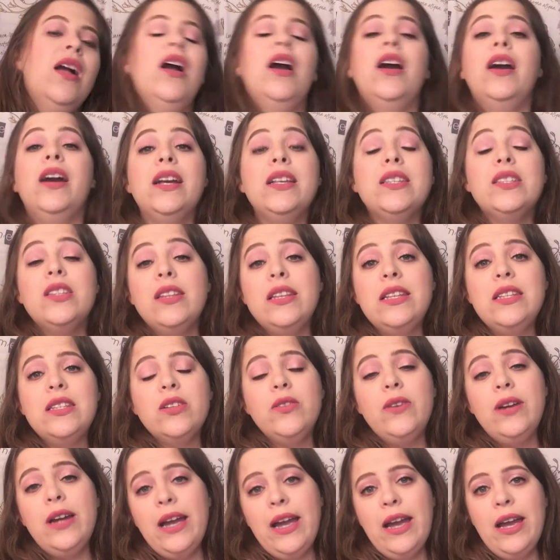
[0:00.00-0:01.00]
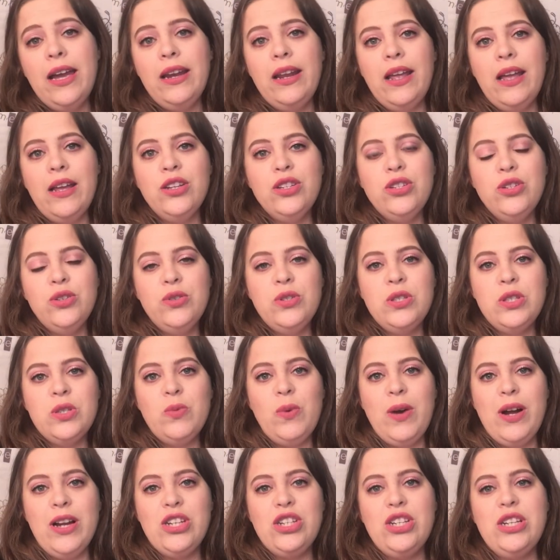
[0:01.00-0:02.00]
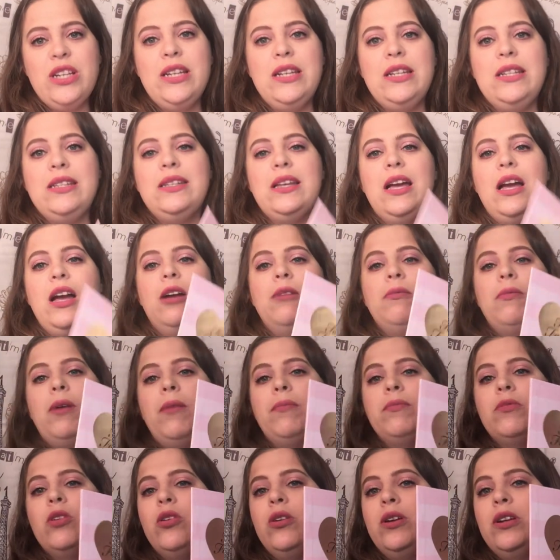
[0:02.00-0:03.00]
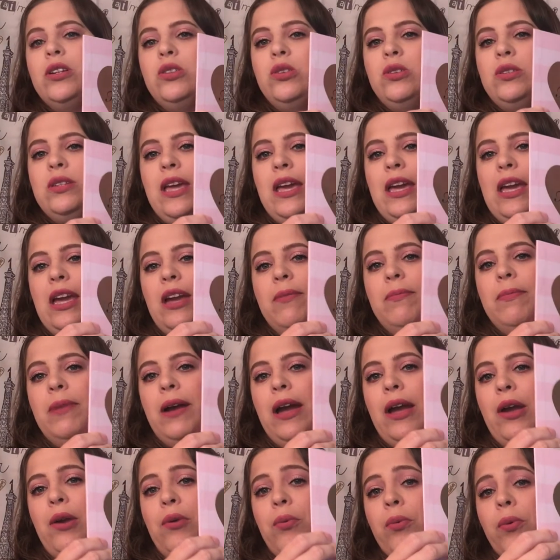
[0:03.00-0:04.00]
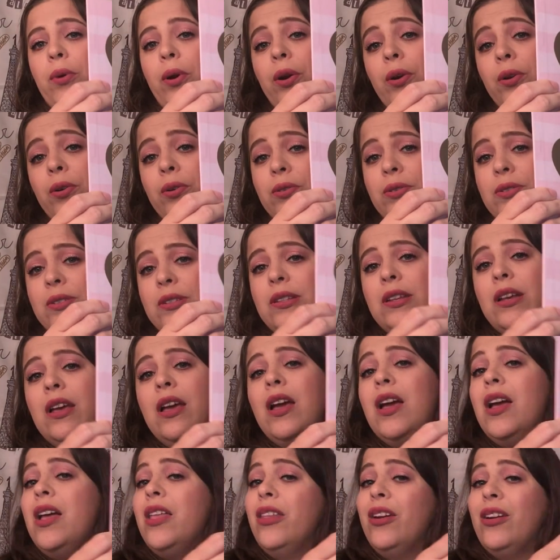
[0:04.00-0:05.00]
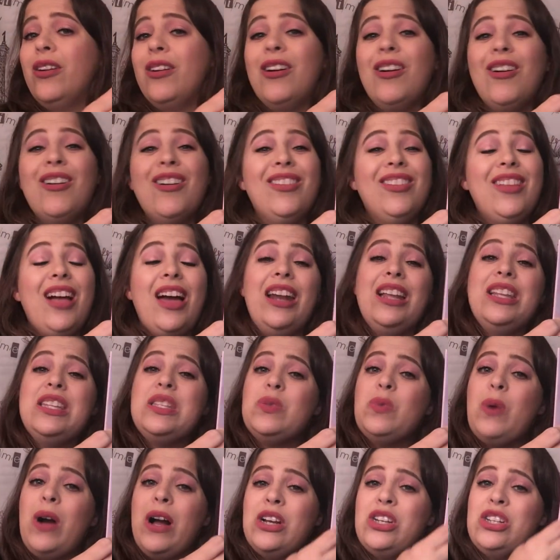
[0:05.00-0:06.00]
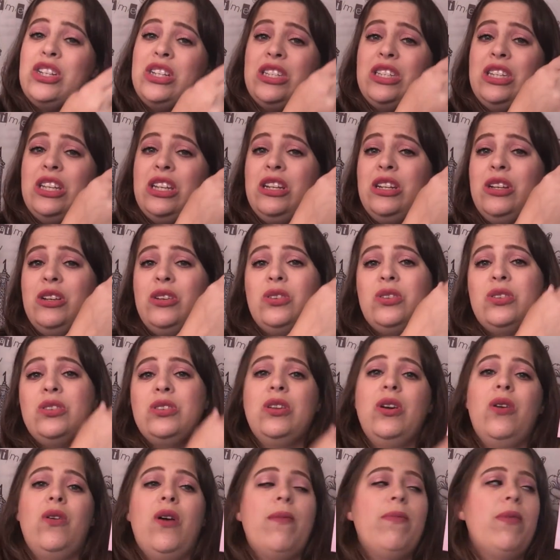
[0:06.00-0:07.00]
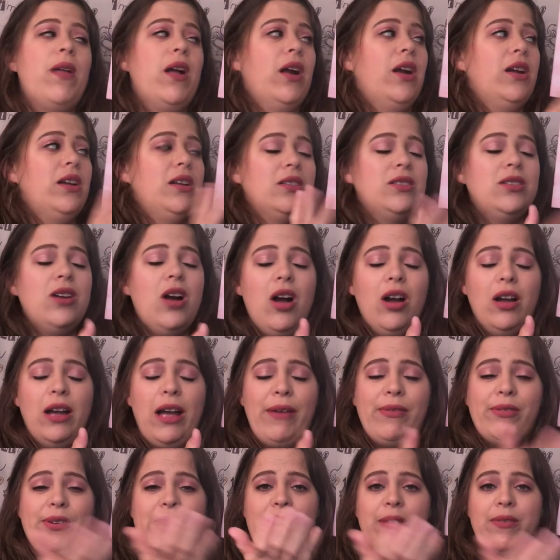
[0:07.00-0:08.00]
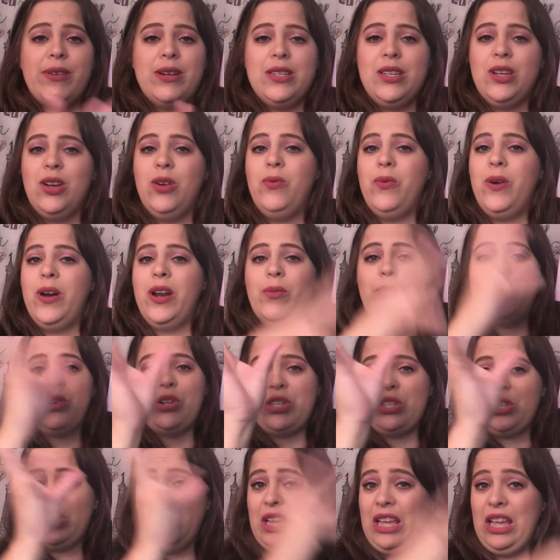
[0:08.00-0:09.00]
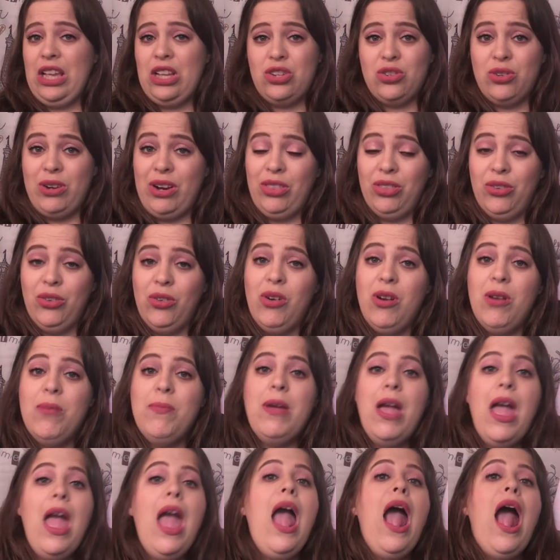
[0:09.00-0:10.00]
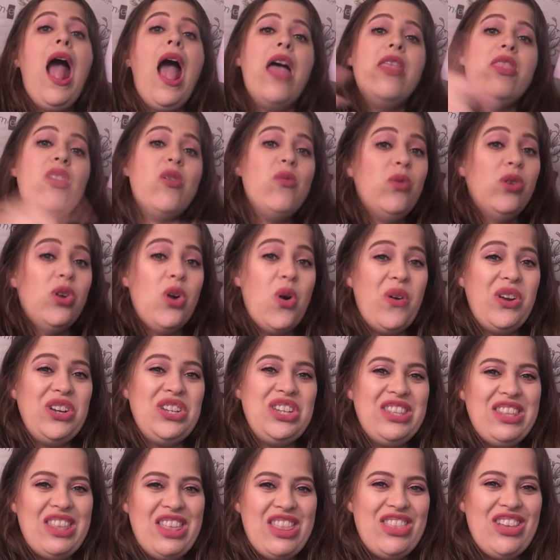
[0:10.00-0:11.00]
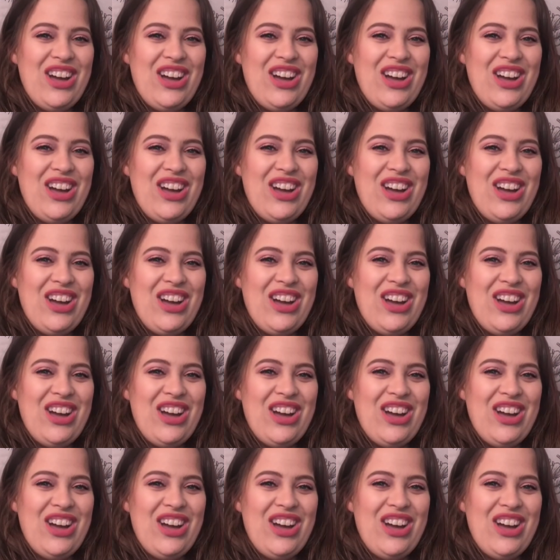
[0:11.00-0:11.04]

All right, so let's go ahead and do swatches. Um, I'm going to take it by rows. There are a lot of swatches to do, so I'm not going to talk after every single one. We're just going to get straight through them. And then then we'll go into the